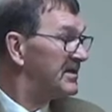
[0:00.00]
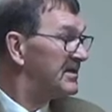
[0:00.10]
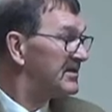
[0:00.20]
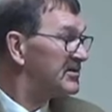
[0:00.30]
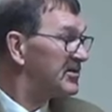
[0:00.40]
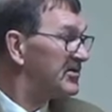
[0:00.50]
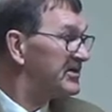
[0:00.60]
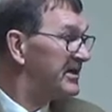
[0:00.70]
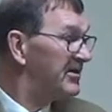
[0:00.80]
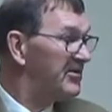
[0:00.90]

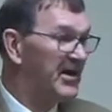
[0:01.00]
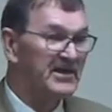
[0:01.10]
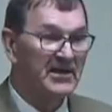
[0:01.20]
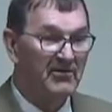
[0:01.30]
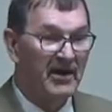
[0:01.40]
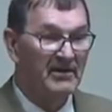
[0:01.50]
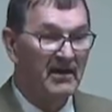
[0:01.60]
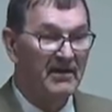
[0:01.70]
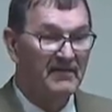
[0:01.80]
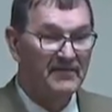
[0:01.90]
Sergio has a great
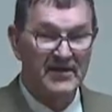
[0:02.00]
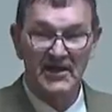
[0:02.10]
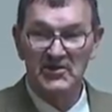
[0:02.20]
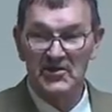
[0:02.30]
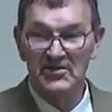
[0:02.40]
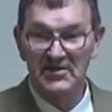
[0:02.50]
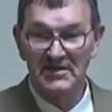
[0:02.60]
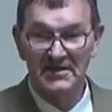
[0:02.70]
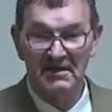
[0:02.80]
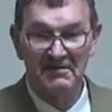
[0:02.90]
love for that church in
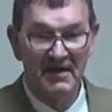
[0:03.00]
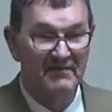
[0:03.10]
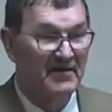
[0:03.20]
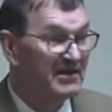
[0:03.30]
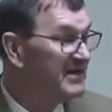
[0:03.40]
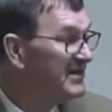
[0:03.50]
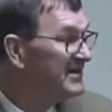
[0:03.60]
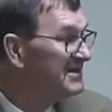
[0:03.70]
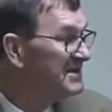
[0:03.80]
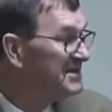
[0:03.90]
South Africa,
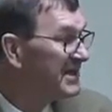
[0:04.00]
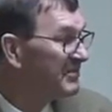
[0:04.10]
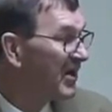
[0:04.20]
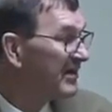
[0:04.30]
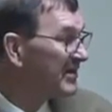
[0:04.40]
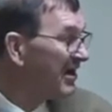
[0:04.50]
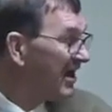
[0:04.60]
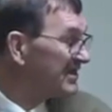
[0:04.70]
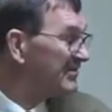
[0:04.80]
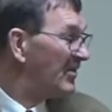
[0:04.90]
brought him the
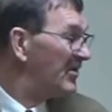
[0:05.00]
gospel.